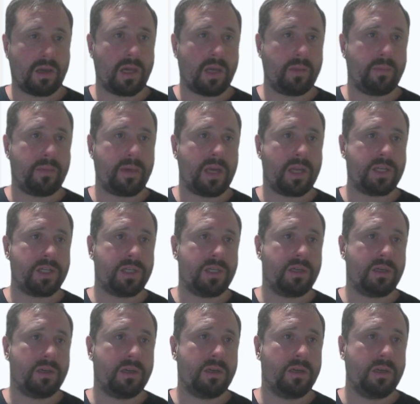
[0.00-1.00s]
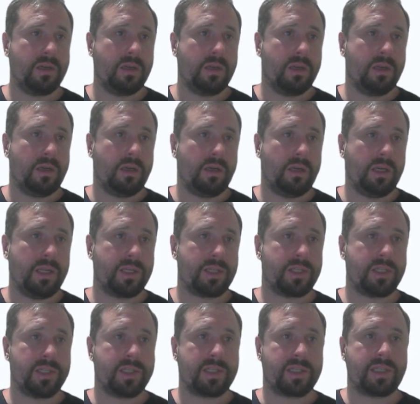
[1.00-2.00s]
I imagine.
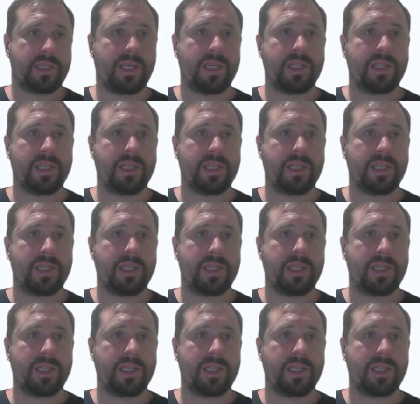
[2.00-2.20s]
Let's just